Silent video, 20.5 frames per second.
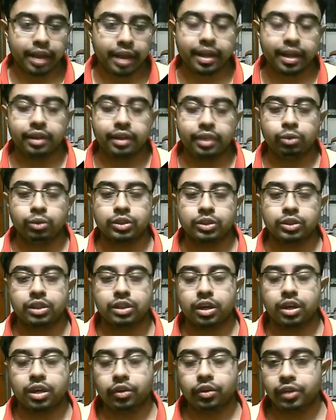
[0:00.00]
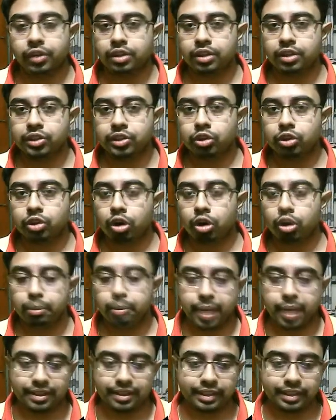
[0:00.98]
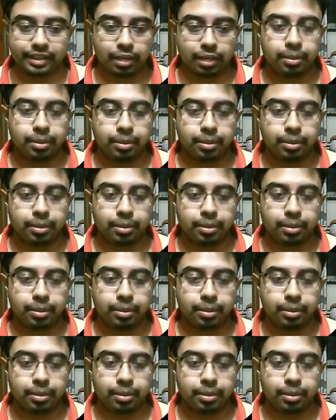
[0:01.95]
use return 0 or break statement.